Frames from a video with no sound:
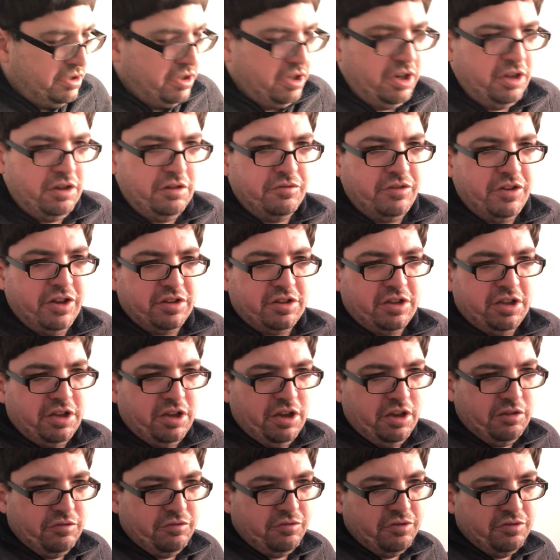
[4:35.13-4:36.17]
And in fact, they
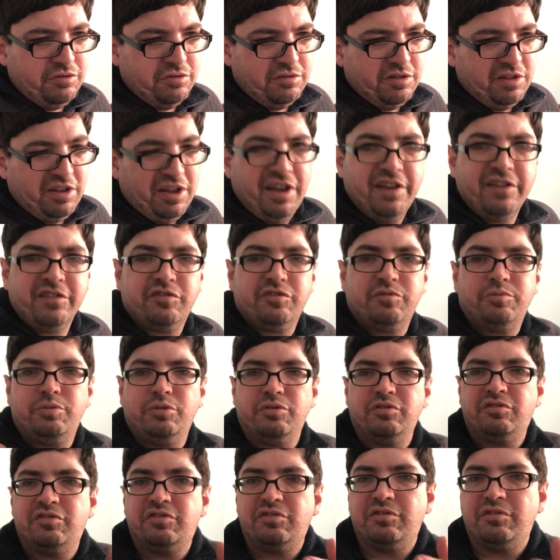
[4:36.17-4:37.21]
have
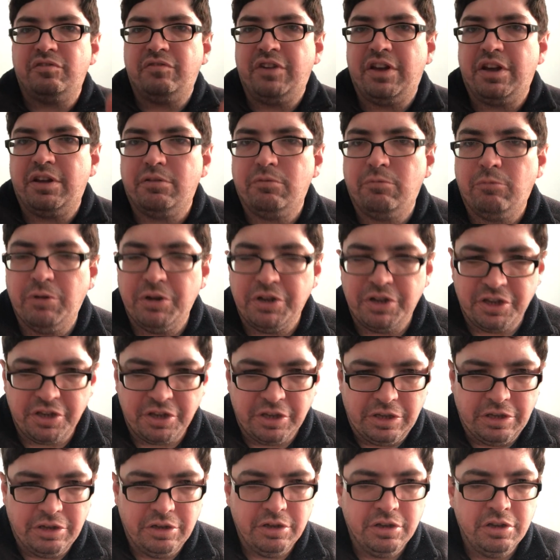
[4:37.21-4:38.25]
experts that weigh
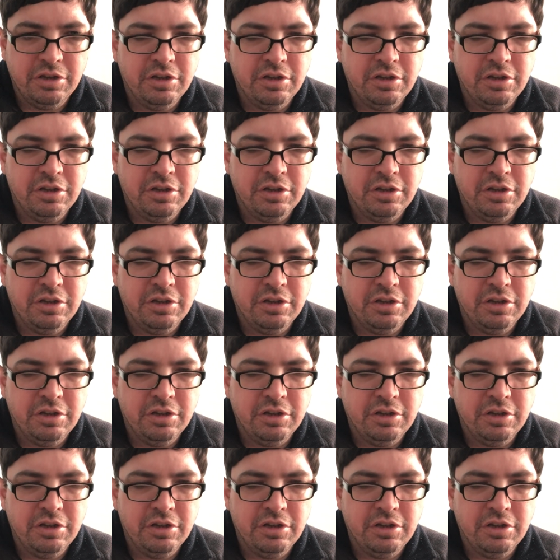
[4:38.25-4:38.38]
in